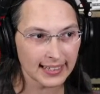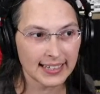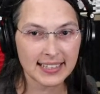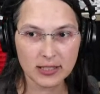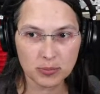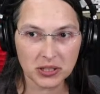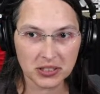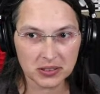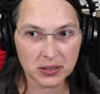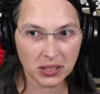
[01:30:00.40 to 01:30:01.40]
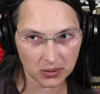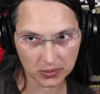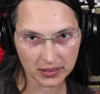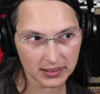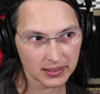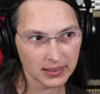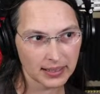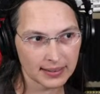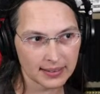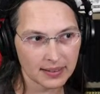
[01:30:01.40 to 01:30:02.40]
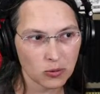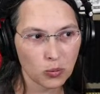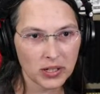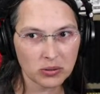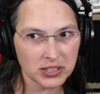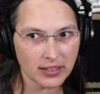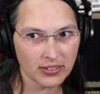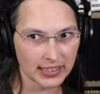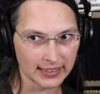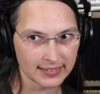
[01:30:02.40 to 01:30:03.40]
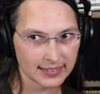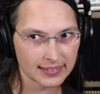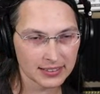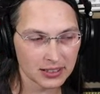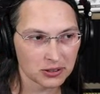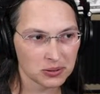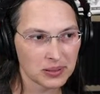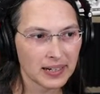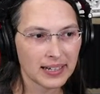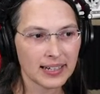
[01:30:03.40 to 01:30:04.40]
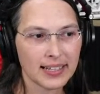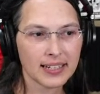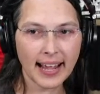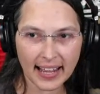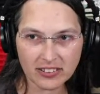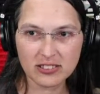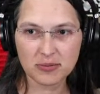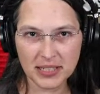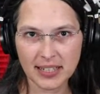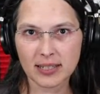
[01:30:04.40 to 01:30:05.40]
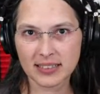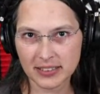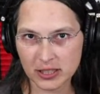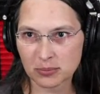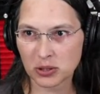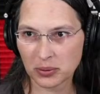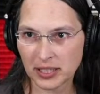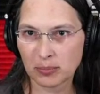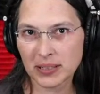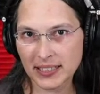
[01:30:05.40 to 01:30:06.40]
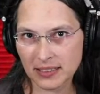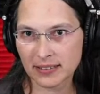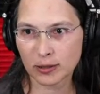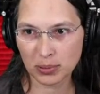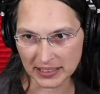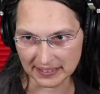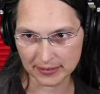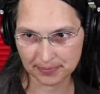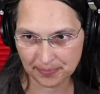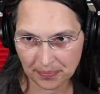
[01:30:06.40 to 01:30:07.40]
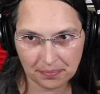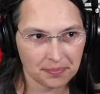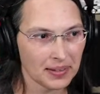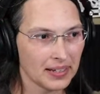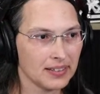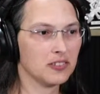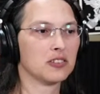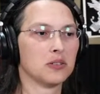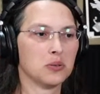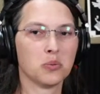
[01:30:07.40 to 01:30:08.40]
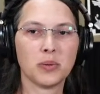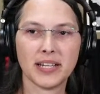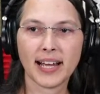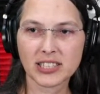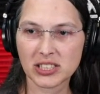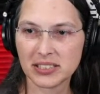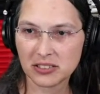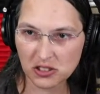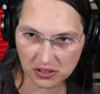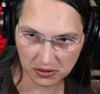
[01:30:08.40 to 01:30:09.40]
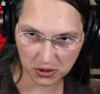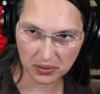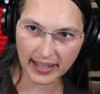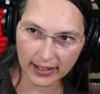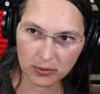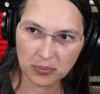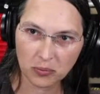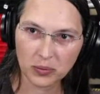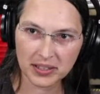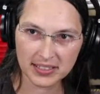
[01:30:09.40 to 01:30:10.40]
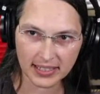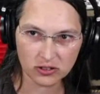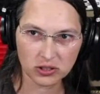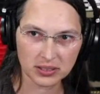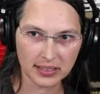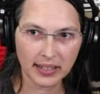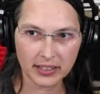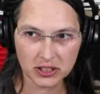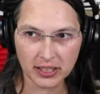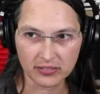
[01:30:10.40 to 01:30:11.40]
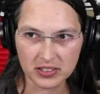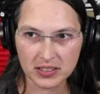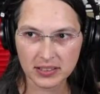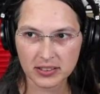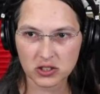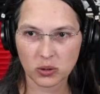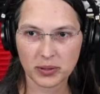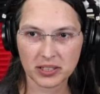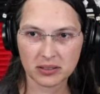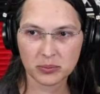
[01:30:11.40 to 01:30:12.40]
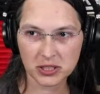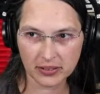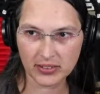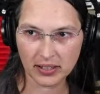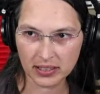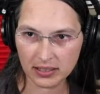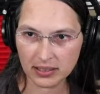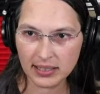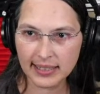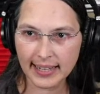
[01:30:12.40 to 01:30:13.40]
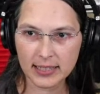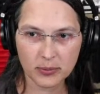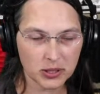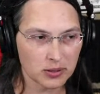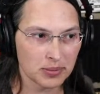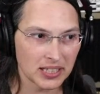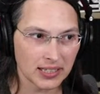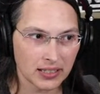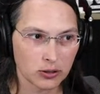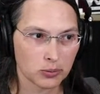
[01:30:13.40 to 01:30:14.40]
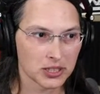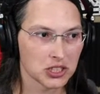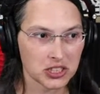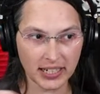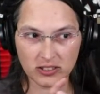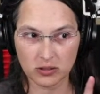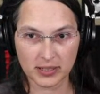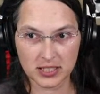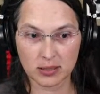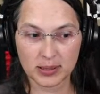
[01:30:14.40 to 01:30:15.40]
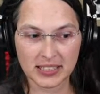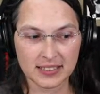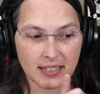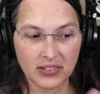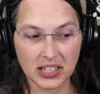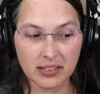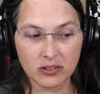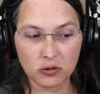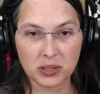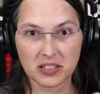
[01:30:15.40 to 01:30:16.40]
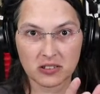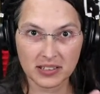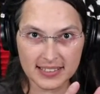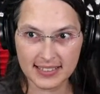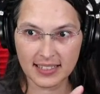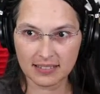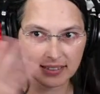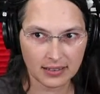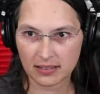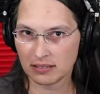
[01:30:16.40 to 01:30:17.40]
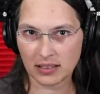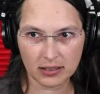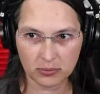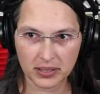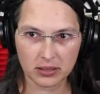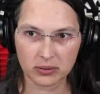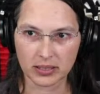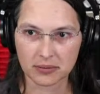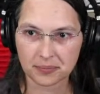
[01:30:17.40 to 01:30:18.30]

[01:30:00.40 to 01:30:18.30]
In this particular code, we don't check for that. So it has to be a collision between a player and a bullet. And so we actually do that with these extra shifts. So we shift out of here, and then we do the BEQ, which checks the rest of the bullets. If any of those bullets are not set, we ignore it.